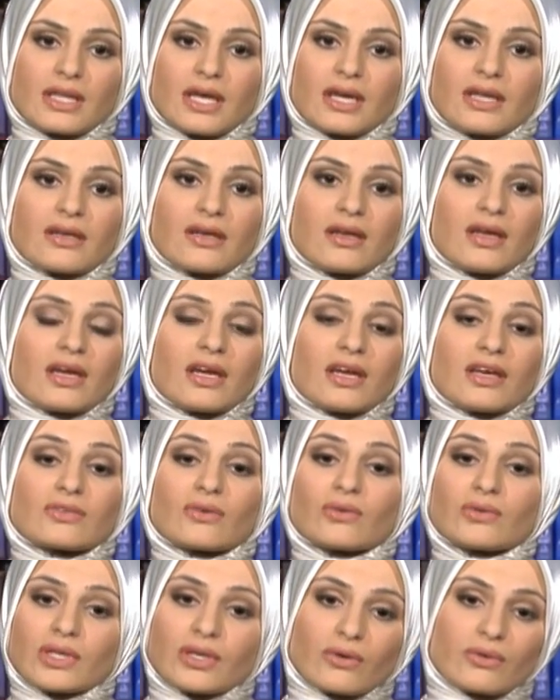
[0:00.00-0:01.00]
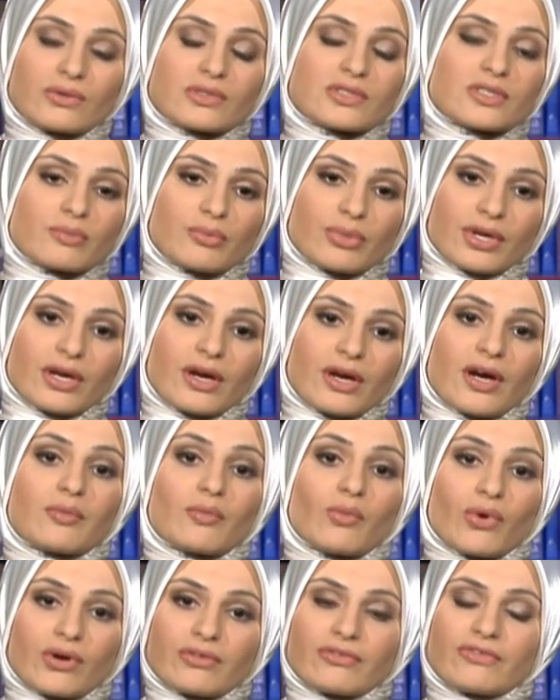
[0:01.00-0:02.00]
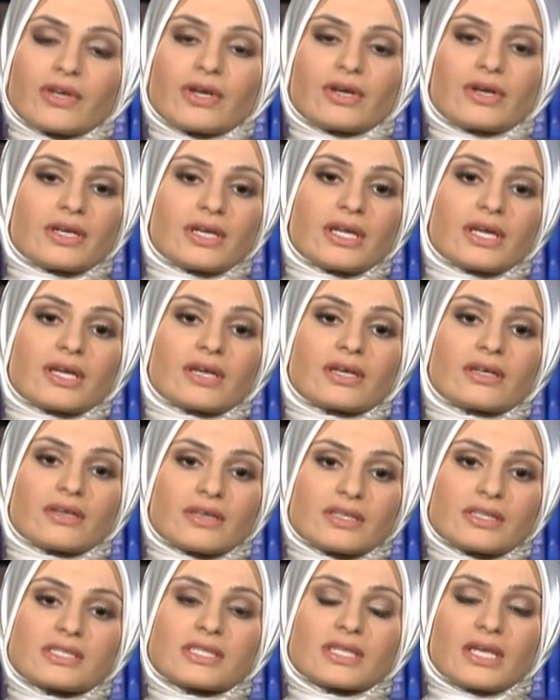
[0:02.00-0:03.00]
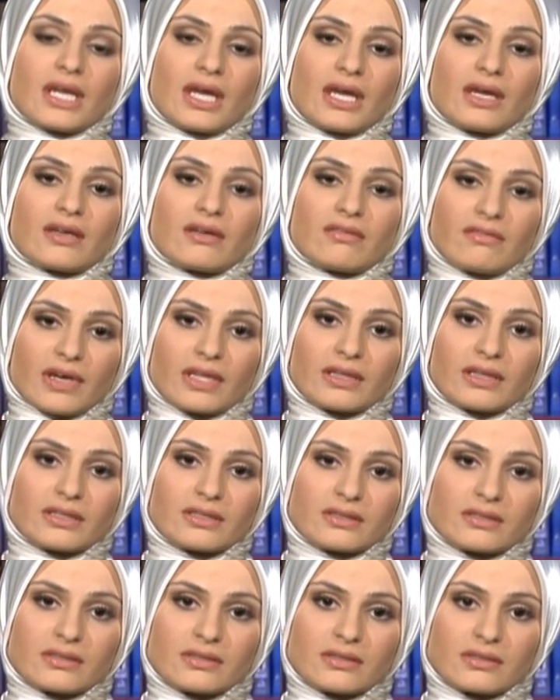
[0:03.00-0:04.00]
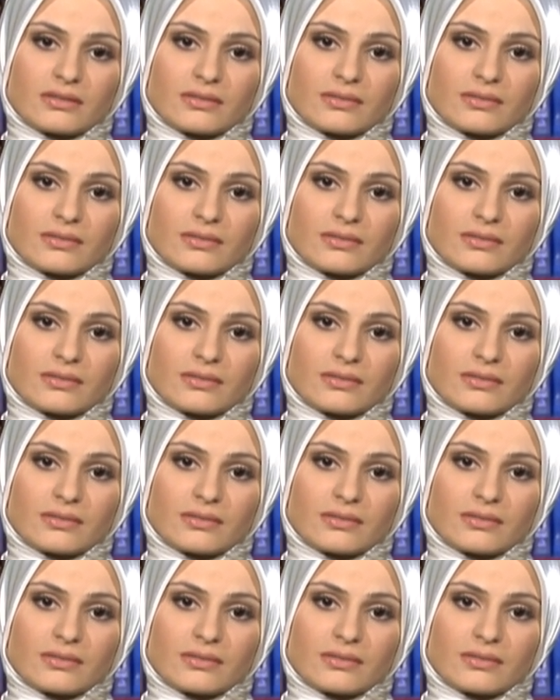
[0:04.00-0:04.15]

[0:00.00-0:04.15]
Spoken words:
then it's only going to bring on more fear and ignorance and hate and violence.